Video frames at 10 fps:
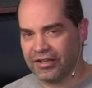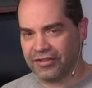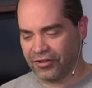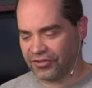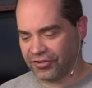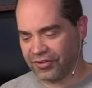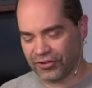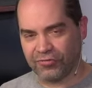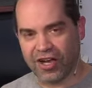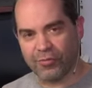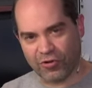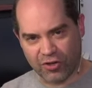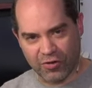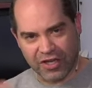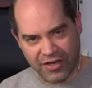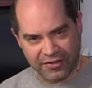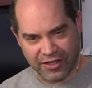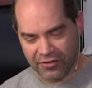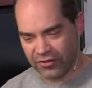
There's there's a lot more going on there.